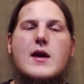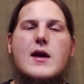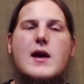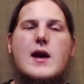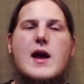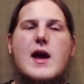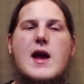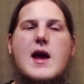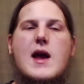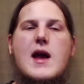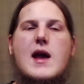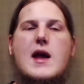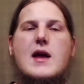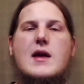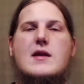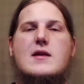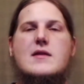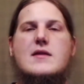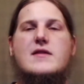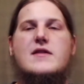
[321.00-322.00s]

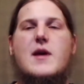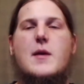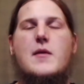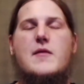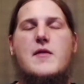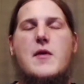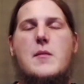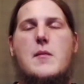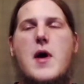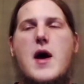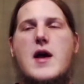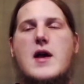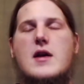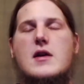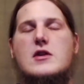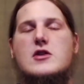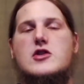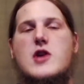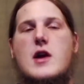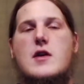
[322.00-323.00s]
And some of them
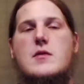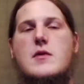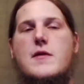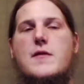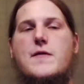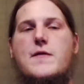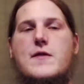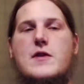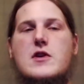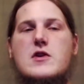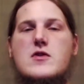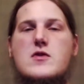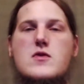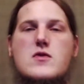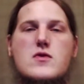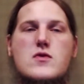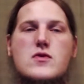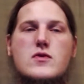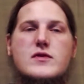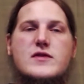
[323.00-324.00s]
might try to
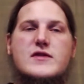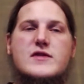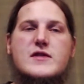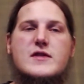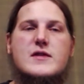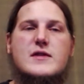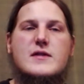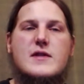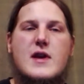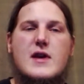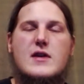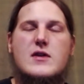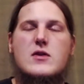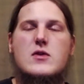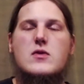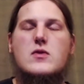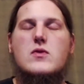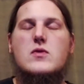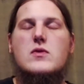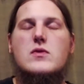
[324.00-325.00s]
refuse that
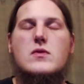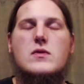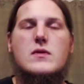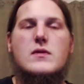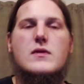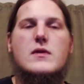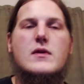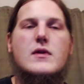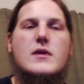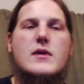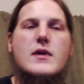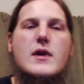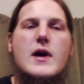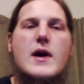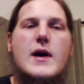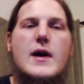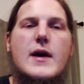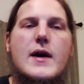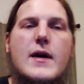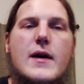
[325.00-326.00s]
you
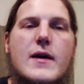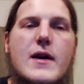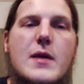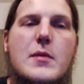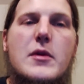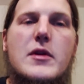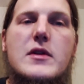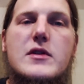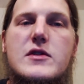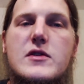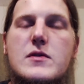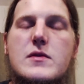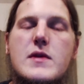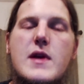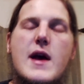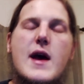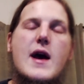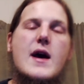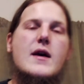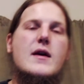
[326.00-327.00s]
are able to do
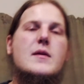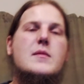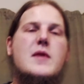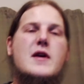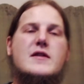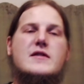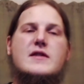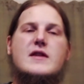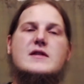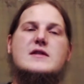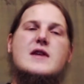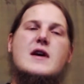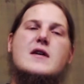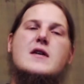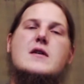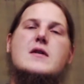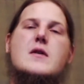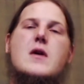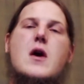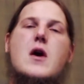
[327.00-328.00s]
that. Basically tell
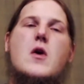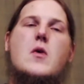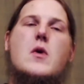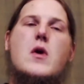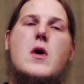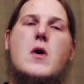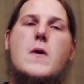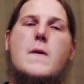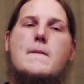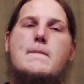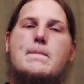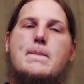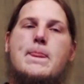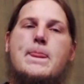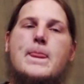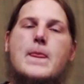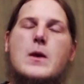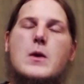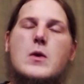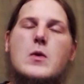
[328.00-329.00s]
you, oh, well,
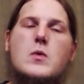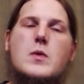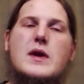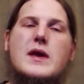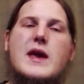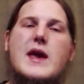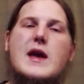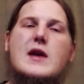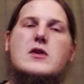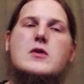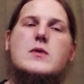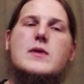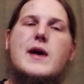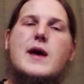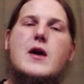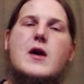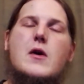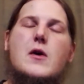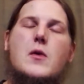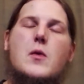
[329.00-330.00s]
we can't do that
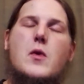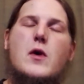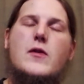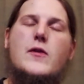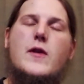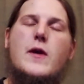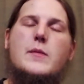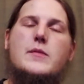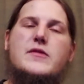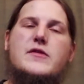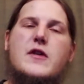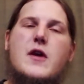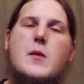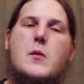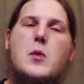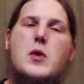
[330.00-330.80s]
all in one lump sum.